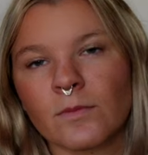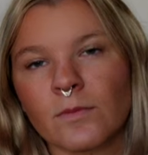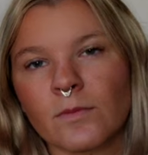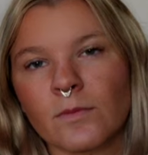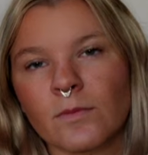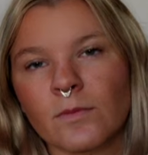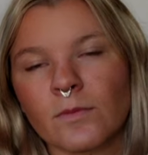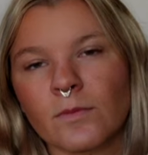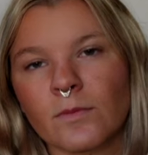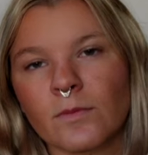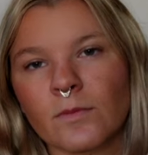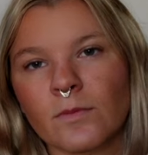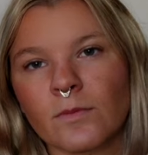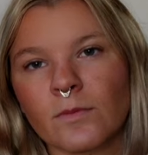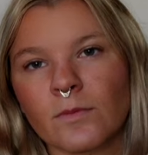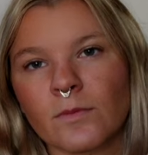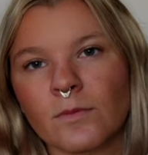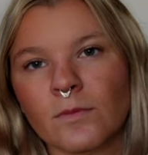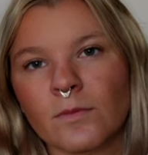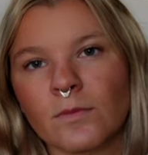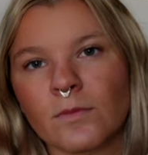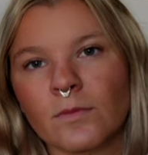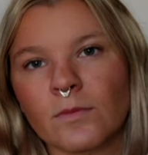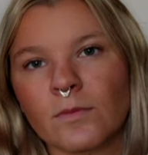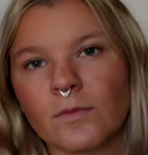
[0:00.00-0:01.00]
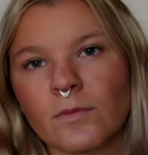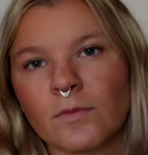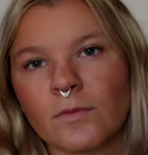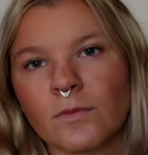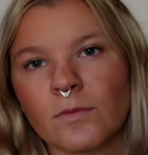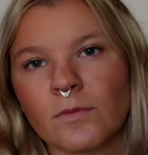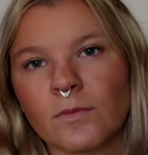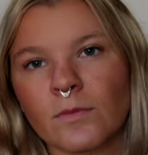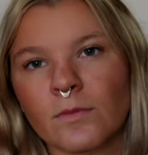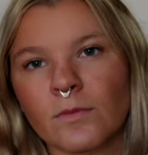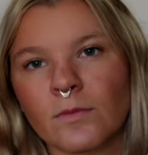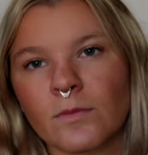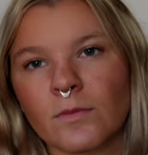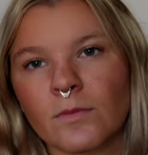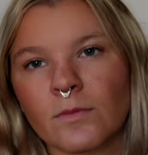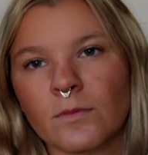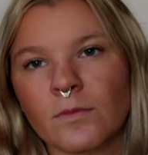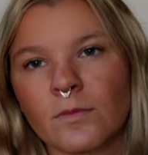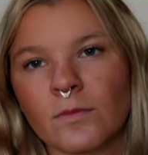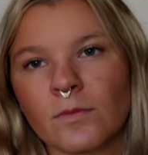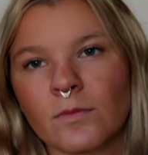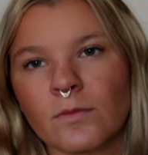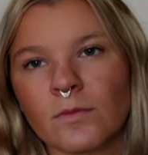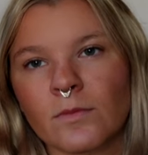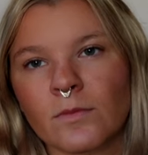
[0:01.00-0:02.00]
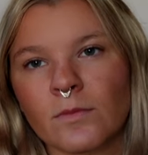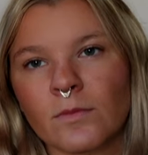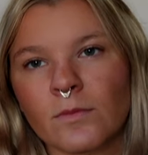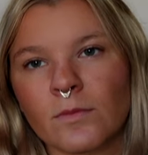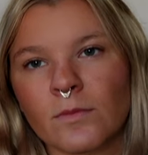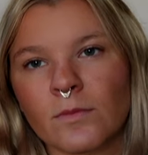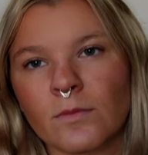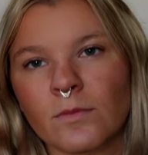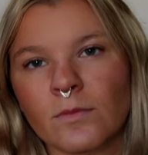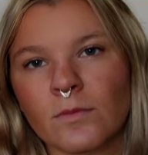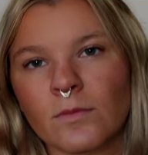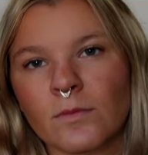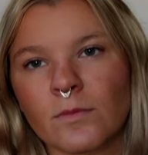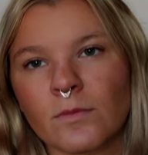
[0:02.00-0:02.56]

(silent)